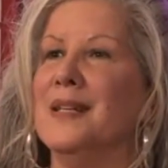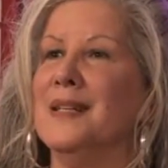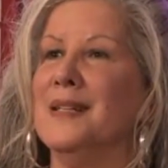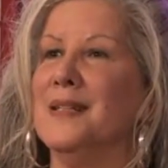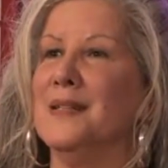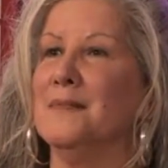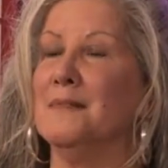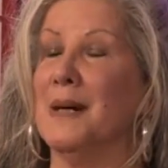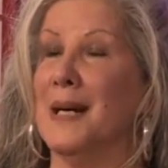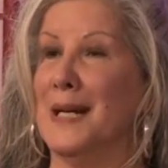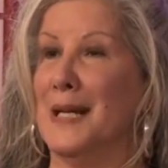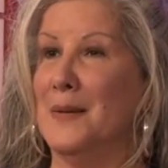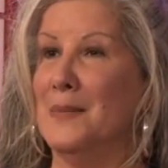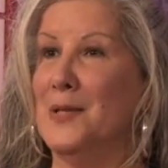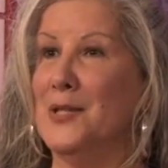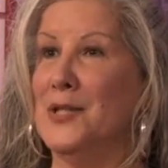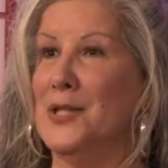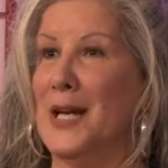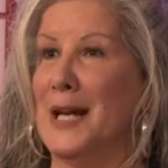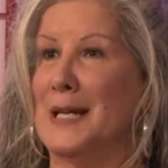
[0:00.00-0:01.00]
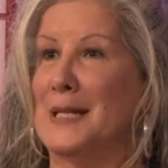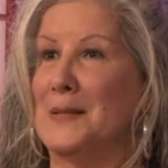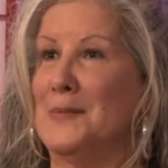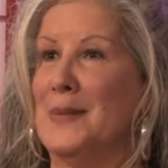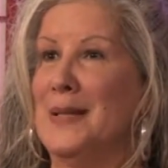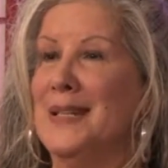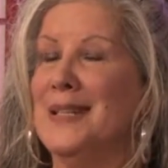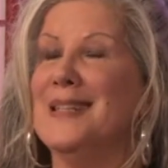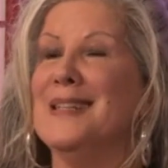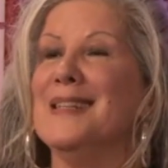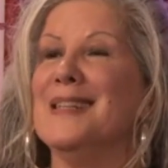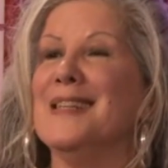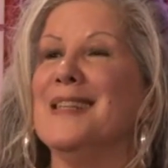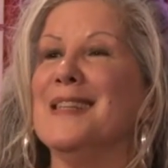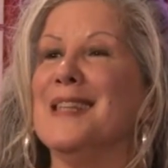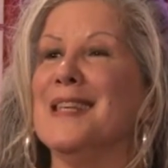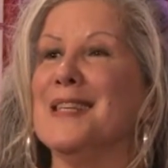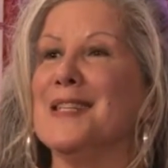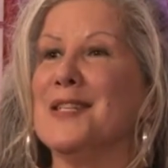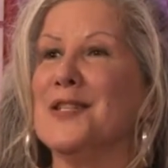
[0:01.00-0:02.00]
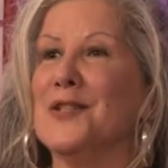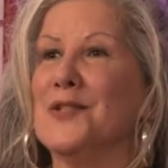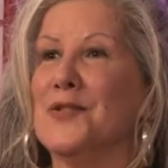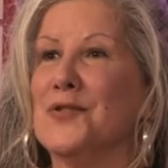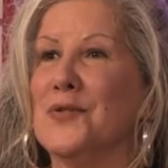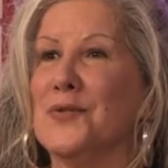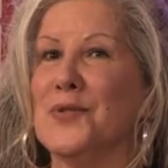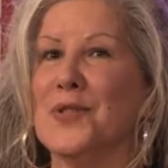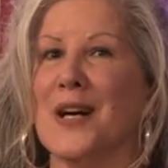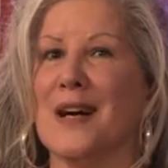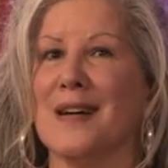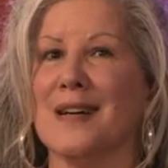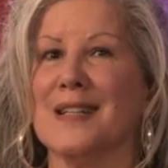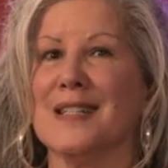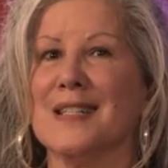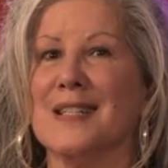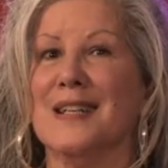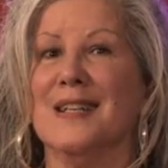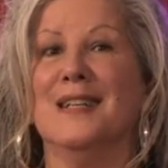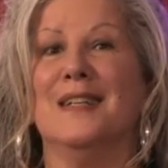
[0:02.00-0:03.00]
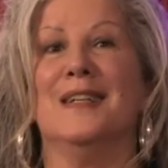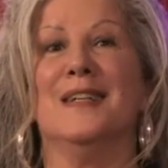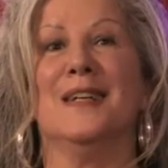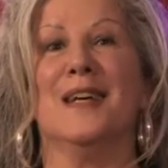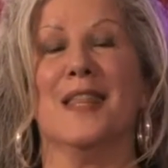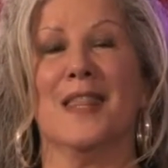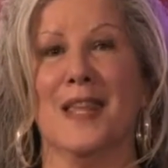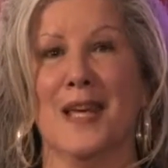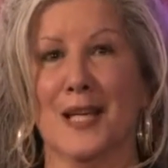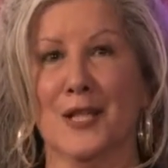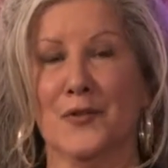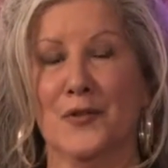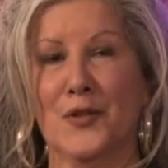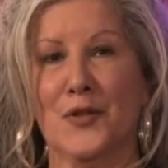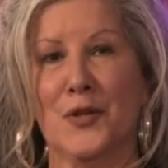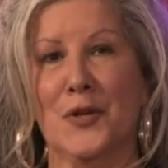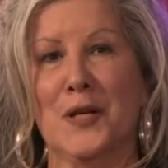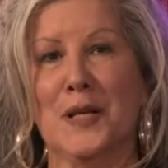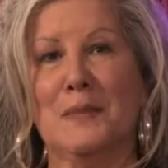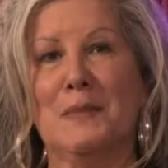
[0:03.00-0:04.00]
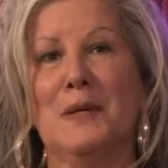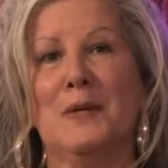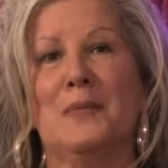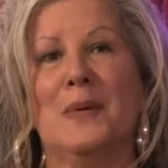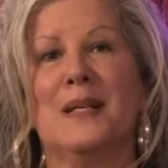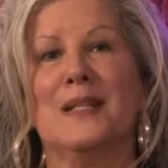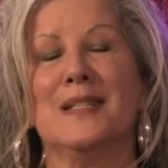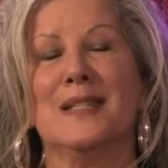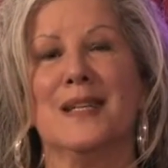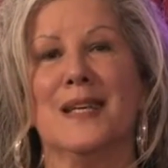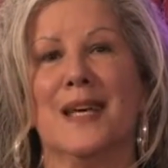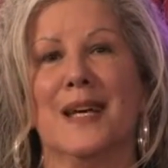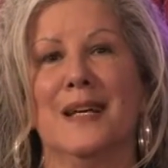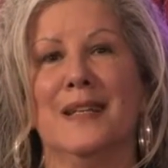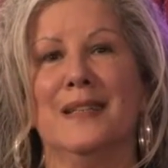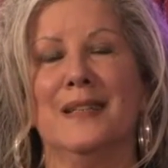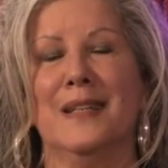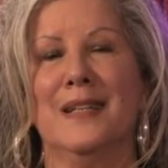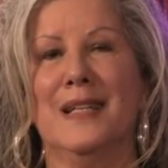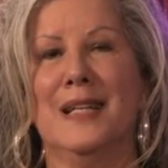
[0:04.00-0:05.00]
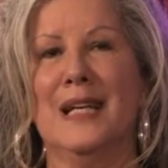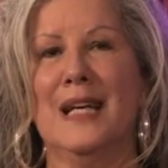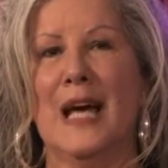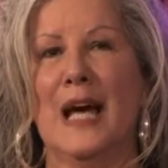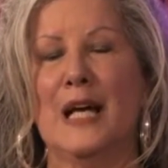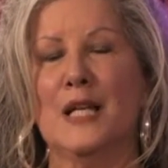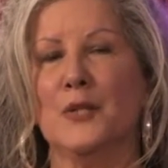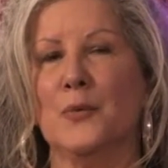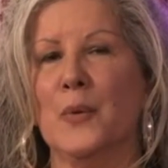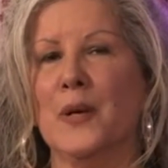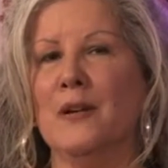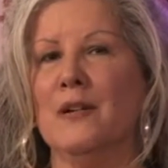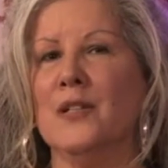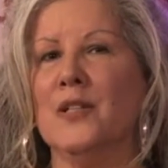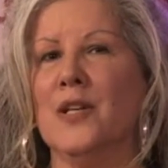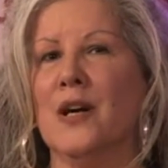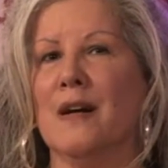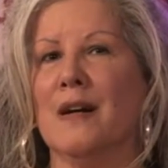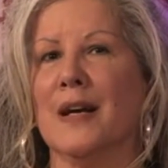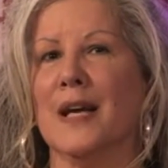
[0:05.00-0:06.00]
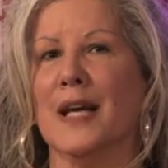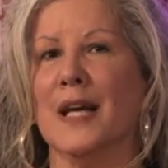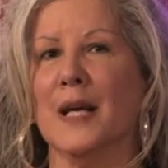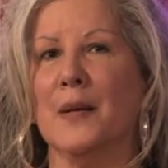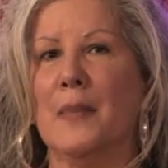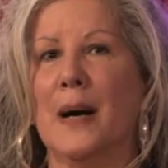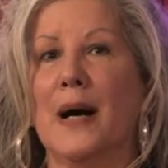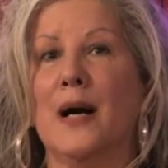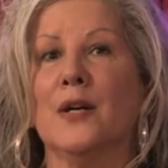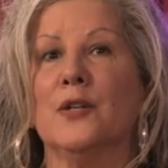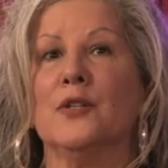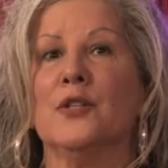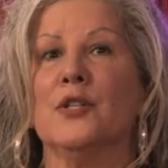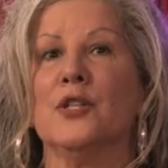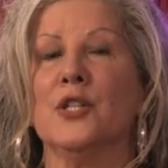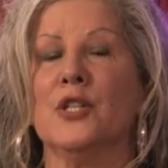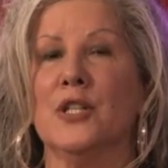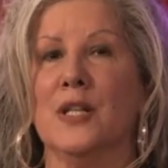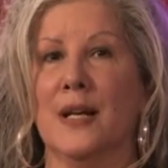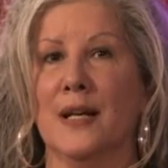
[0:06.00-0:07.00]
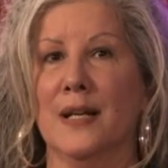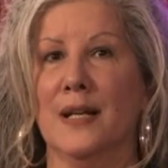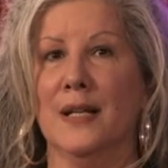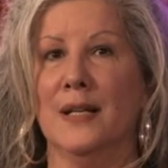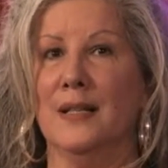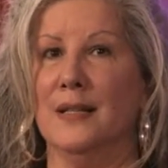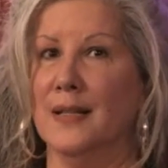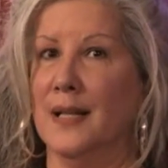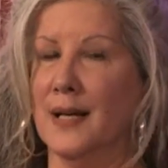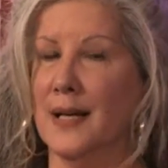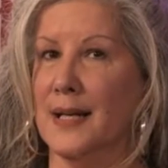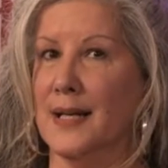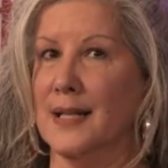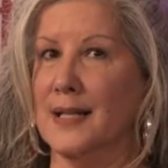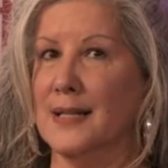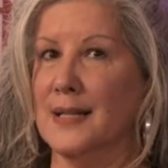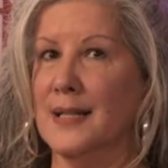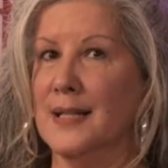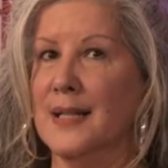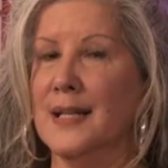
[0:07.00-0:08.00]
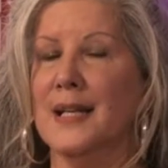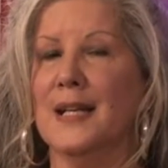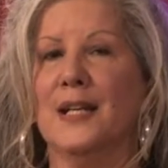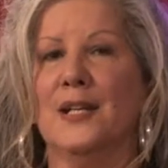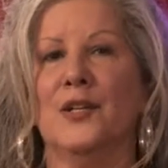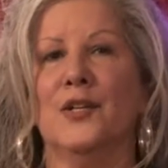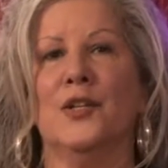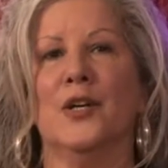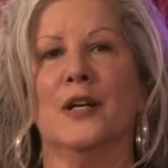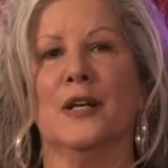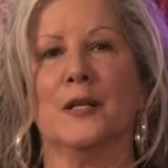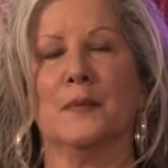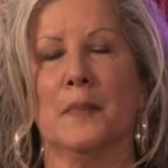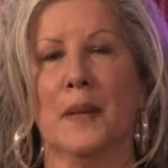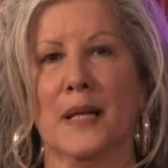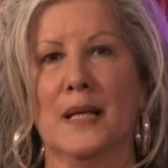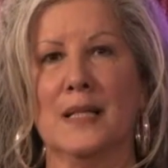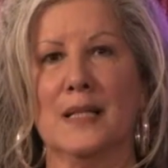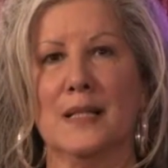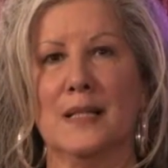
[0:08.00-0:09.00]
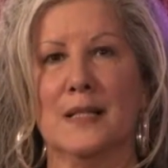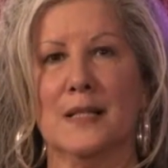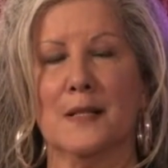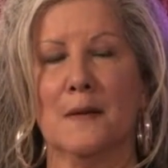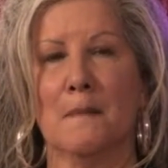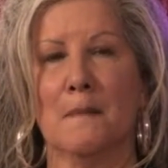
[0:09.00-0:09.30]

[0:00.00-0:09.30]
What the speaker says: My name is Jasmin. This is True Talks. Thanks for joining me once again as we are talking about shedding light in dark places.